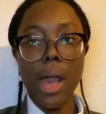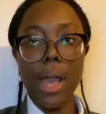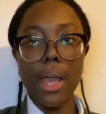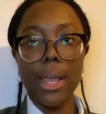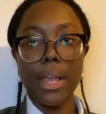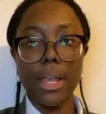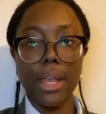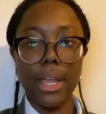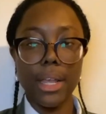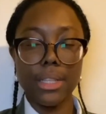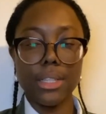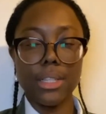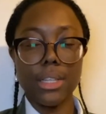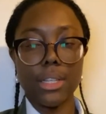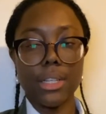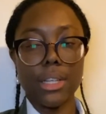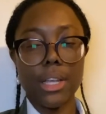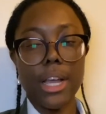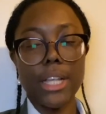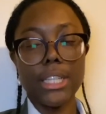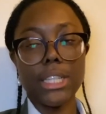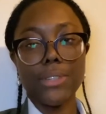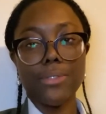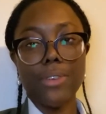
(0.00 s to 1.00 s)
Eden
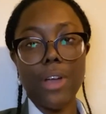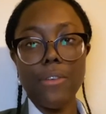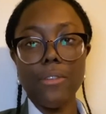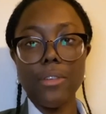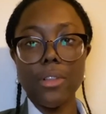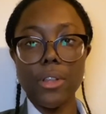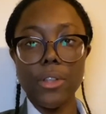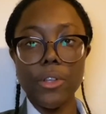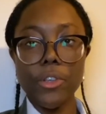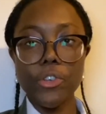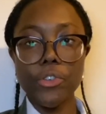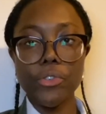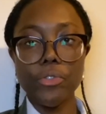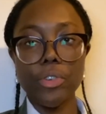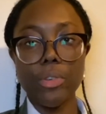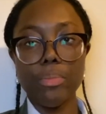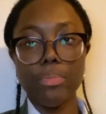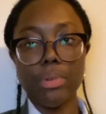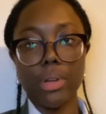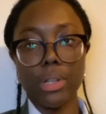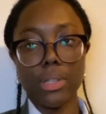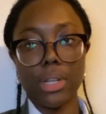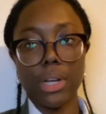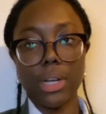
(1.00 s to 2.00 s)
is a revolutionary
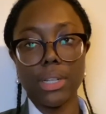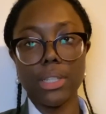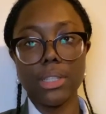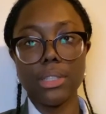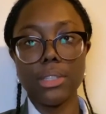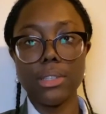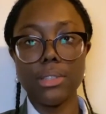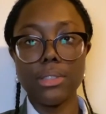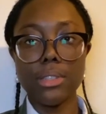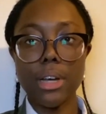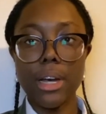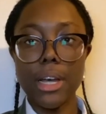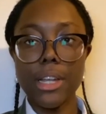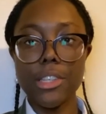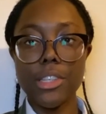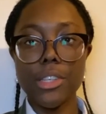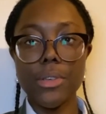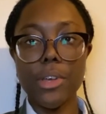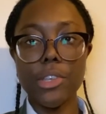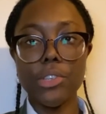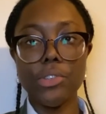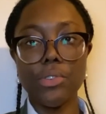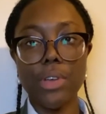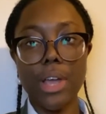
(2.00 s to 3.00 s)
product designed
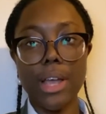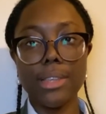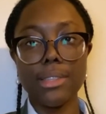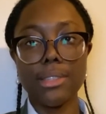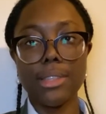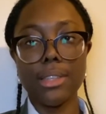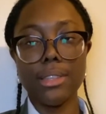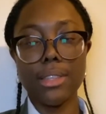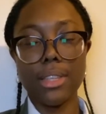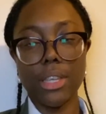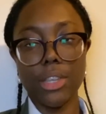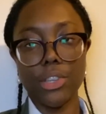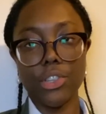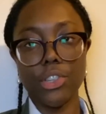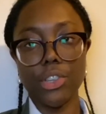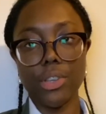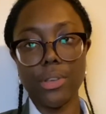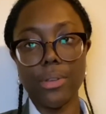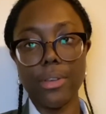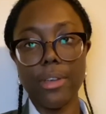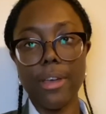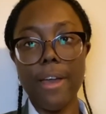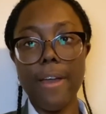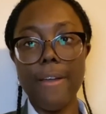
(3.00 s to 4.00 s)
to address this
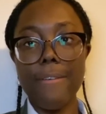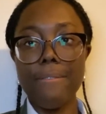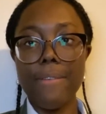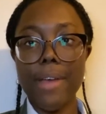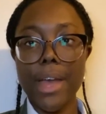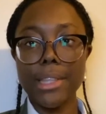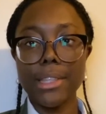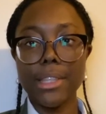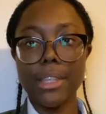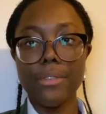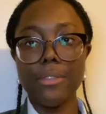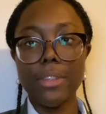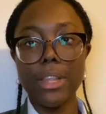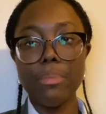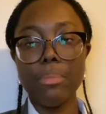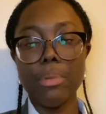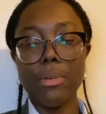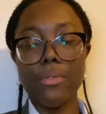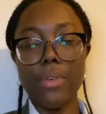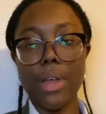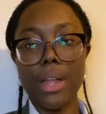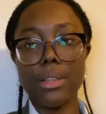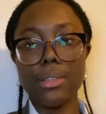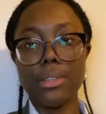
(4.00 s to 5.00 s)
issue, effectively
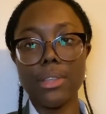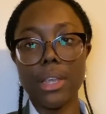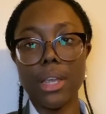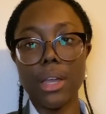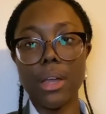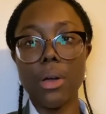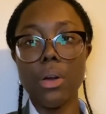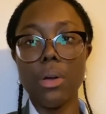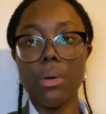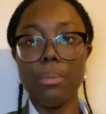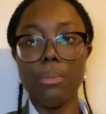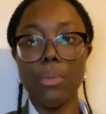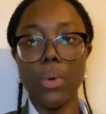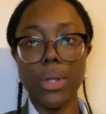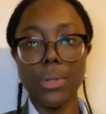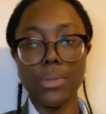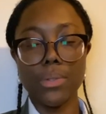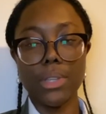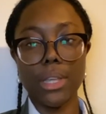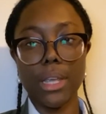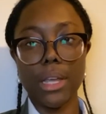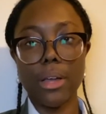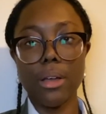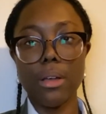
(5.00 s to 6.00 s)
preventing
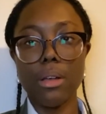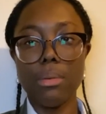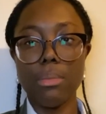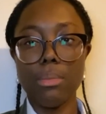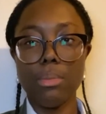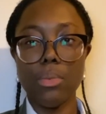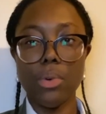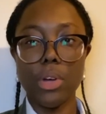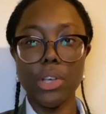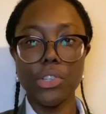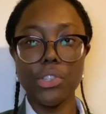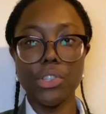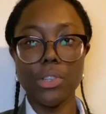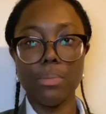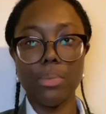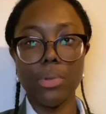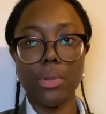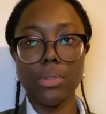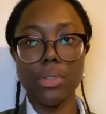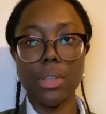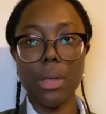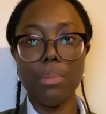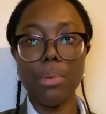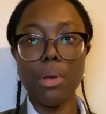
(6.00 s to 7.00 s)
wilting, moisture
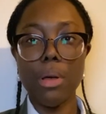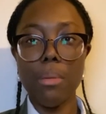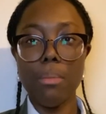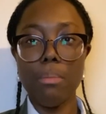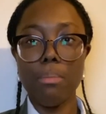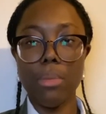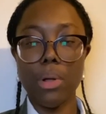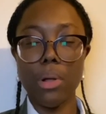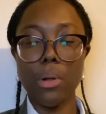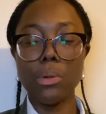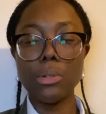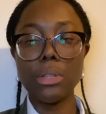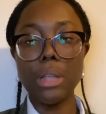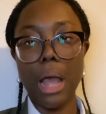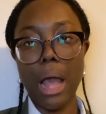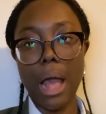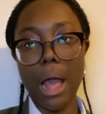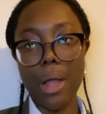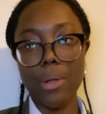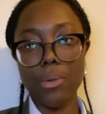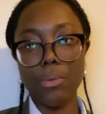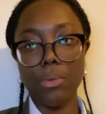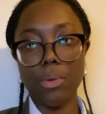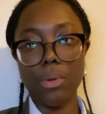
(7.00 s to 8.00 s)
buildup, mold,
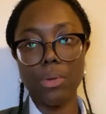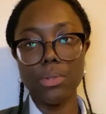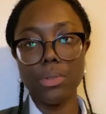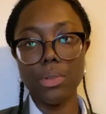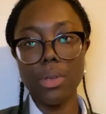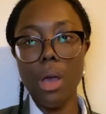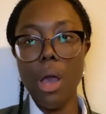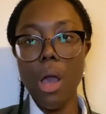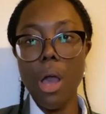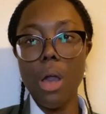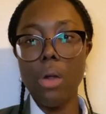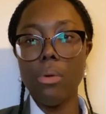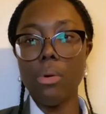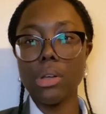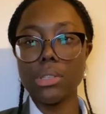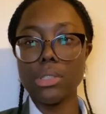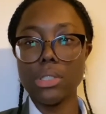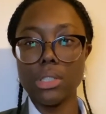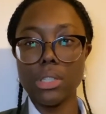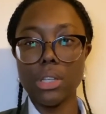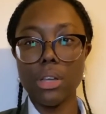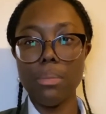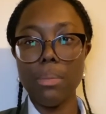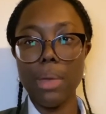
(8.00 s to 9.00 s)
and rot, while
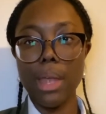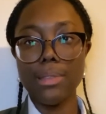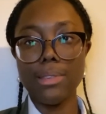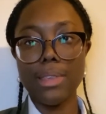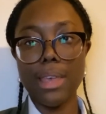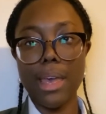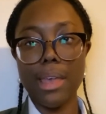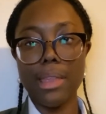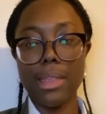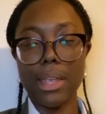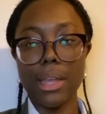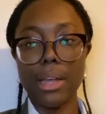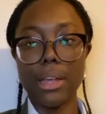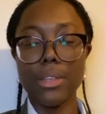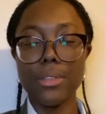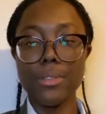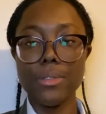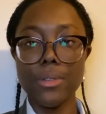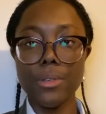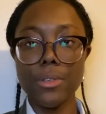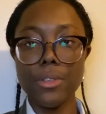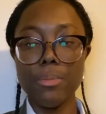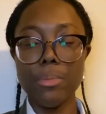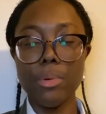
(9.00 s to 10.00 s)
still maintaining a
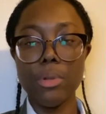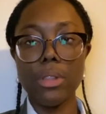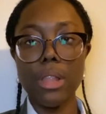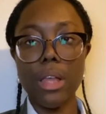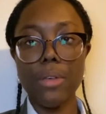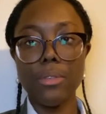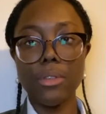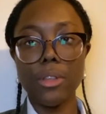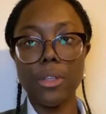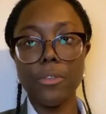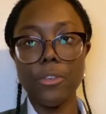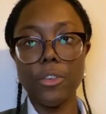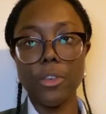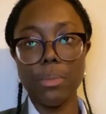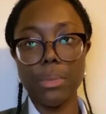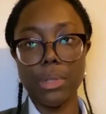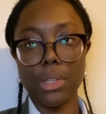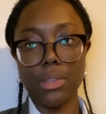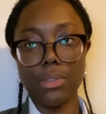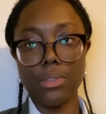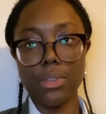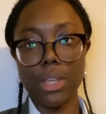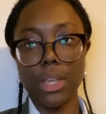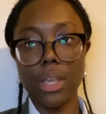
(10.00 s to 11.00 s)
suitable level of
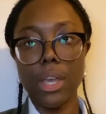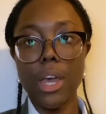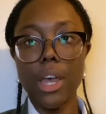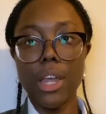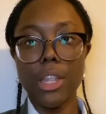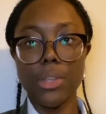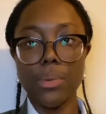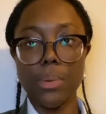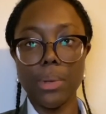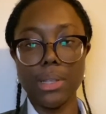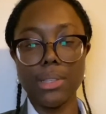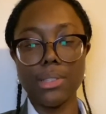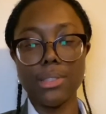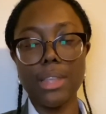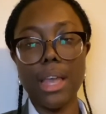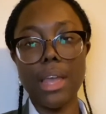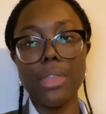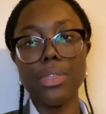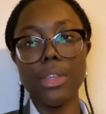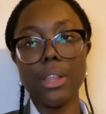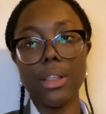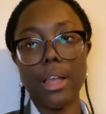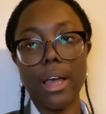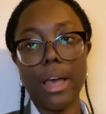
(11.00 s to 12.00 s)
humidity to
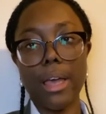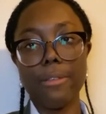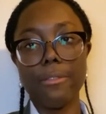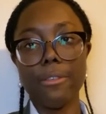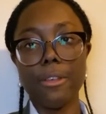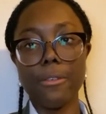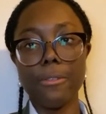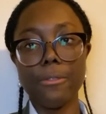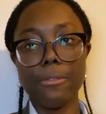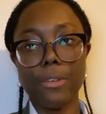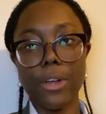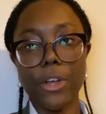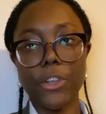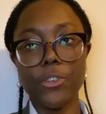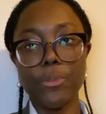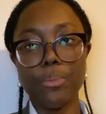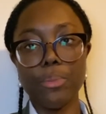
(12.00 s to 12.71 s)
extend the life of fresh